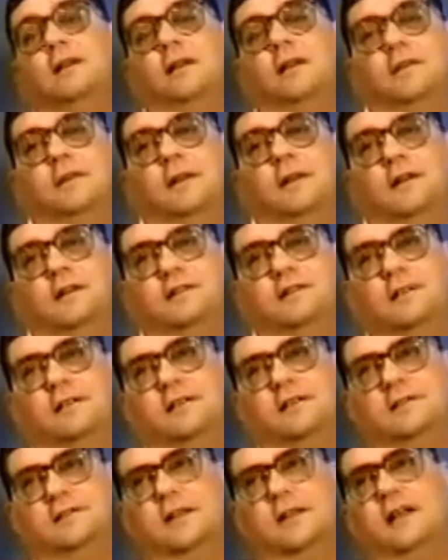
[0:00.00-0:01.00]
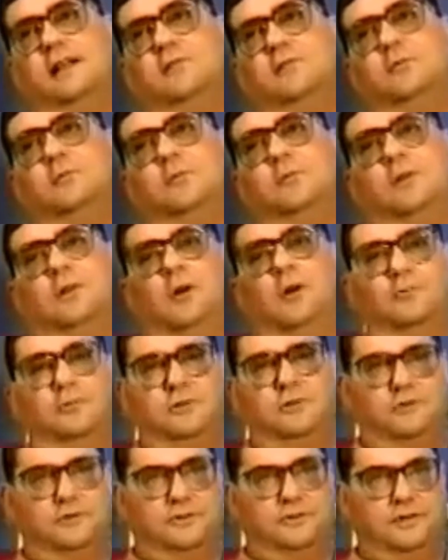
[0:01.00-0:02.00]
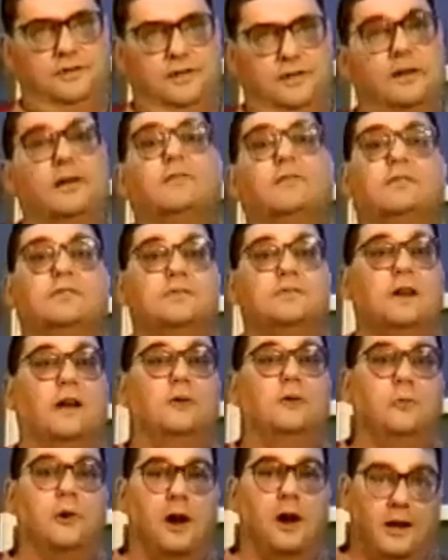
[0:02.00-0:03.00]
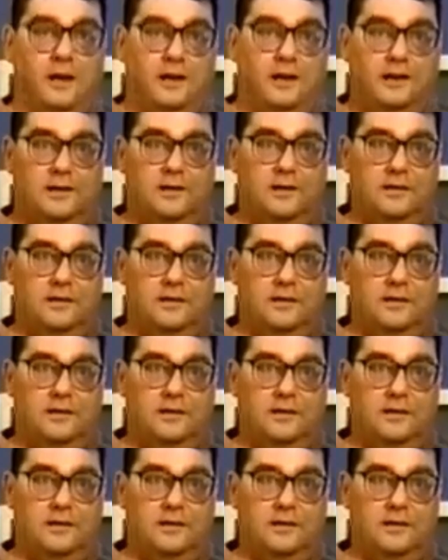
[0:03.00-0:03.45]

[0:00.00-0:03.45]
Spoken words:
And then I say exactly what Bill always used to say, if it's done right,